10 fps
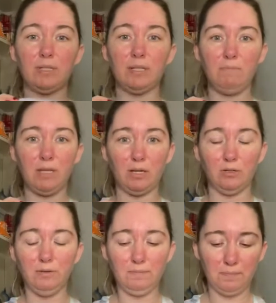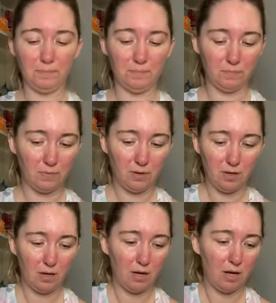the middle,
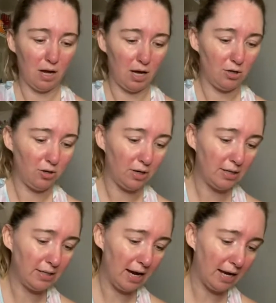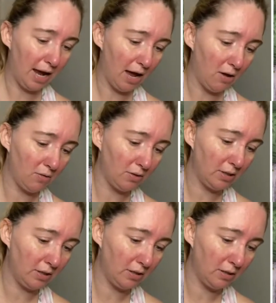and you're going to take
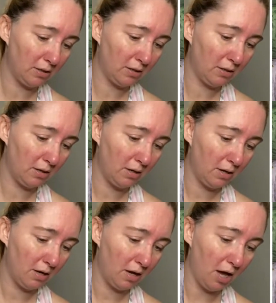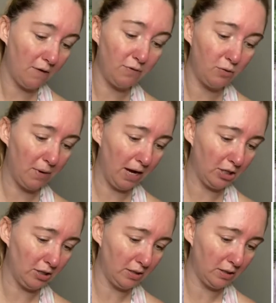out a few
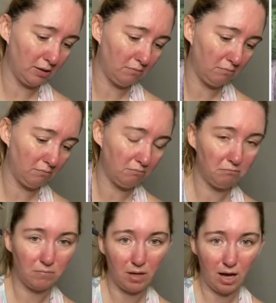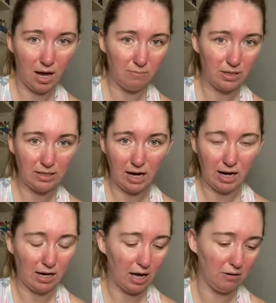pages. I'm going to
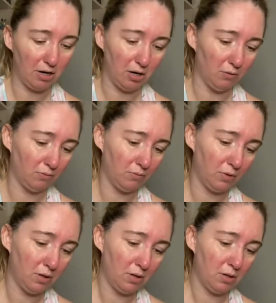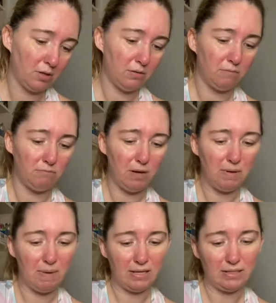take, I don't know, maybe
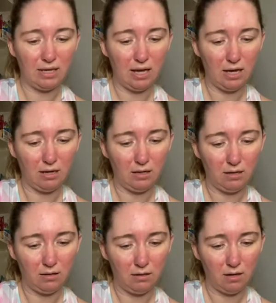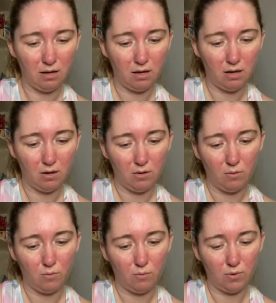about 10.
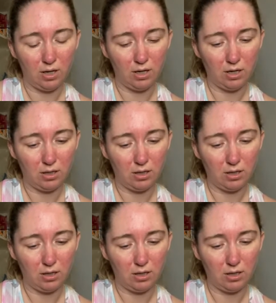1,